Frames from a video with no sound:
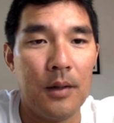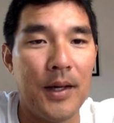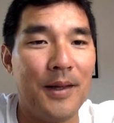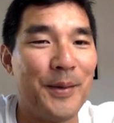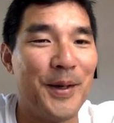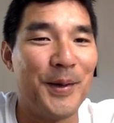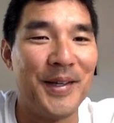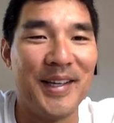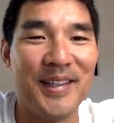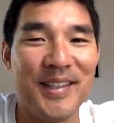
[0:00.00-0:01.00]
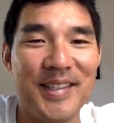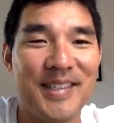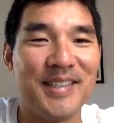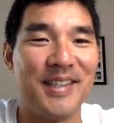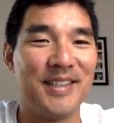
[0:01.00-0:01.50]
Okay, there we go. Now
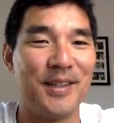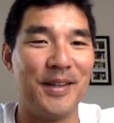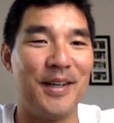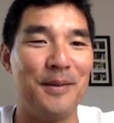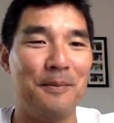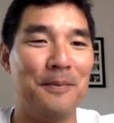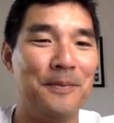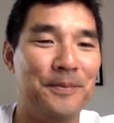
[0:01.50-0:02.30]
let's start that up.